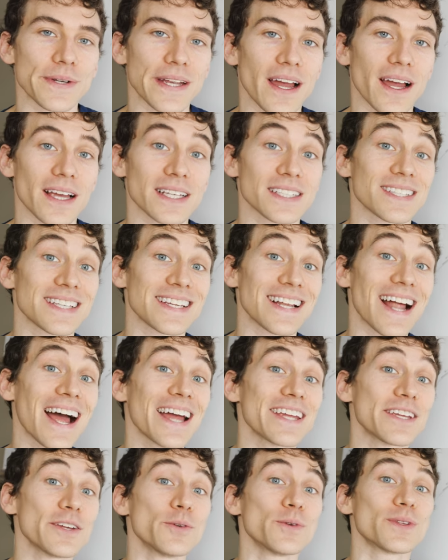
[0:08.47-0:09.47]
eyes that
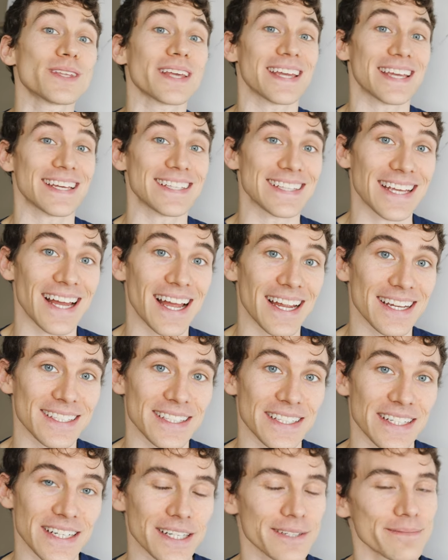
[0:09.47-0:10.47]
I use in the eye
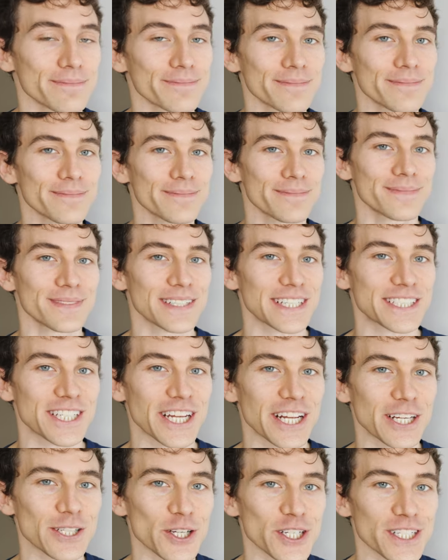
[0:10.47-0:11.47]
clinic. Let's
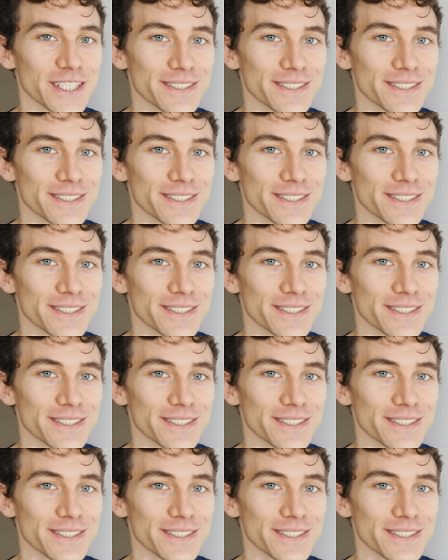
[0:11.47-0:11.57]
take a look.